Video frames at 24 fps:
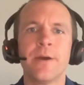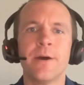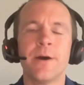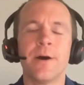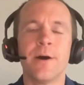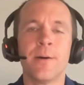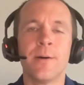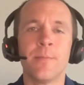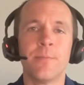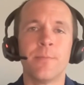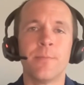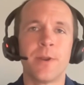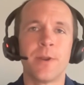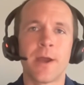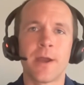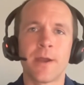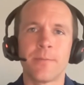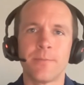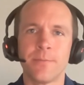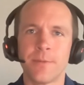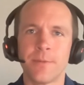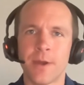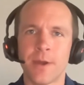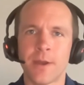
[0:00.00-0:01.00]
Um, but
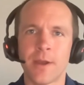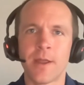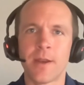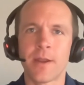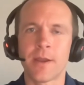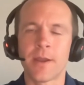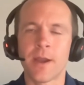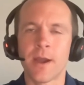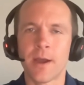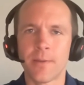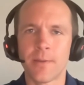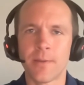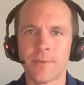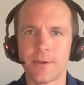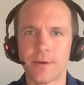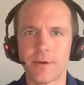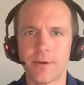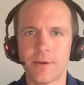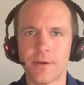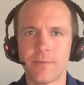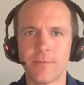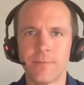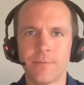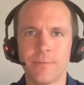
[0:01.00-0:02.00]
I, I kind of got
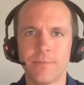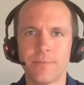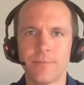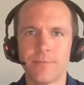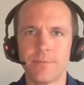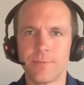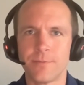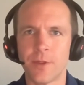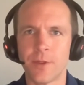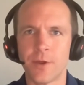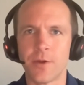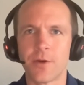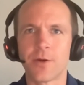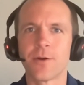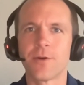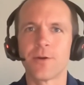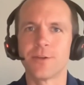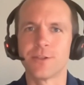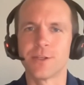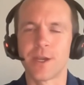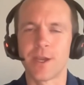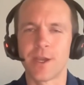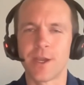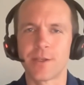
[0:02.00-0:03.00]
the, the
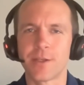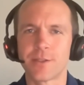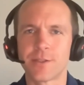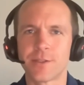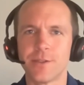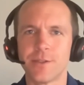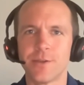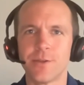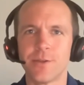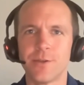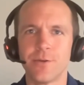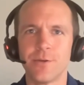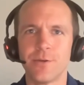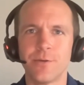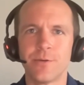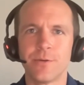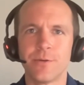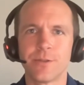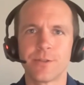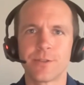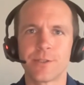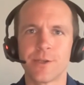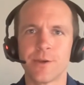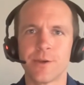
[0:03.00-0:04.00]
urge, I guess, to do
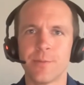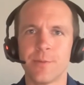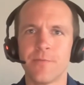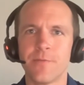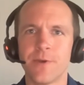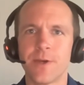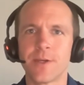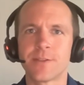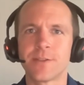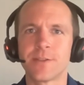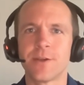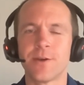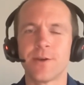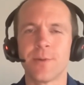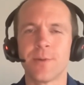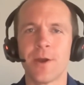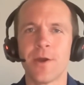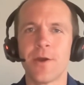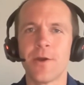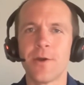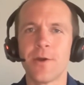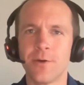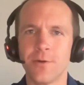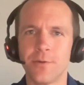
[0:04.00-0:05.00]
some investing on
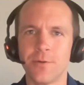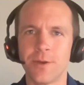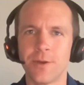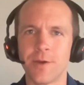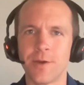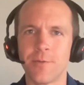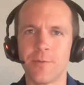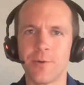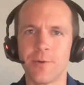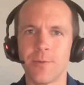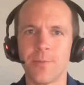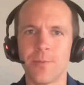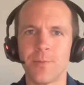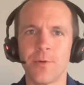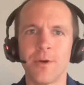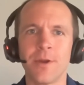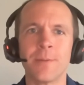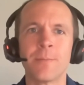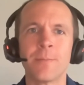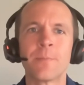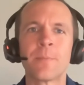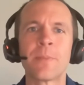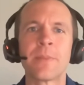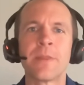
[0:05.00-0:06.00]
my own at one
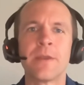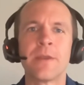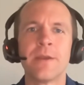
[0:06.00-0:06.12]
point.